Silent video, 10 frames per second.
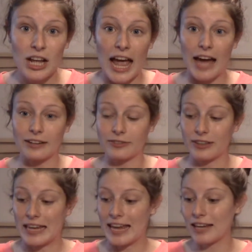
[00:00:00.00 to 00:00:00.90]
how to
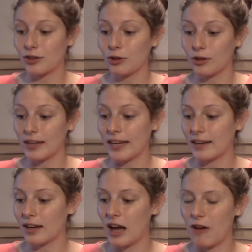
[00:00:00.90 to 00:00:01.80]
handle
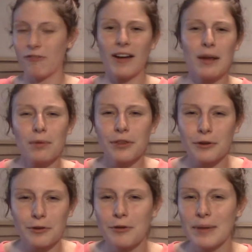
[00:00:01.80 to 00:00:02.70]
like a fight with
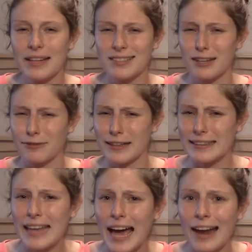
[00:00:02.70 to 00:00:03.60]
your roommate, stuff
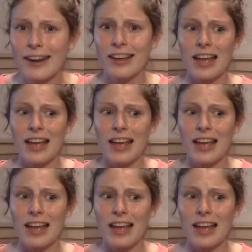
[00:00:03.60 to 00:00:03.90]
like that,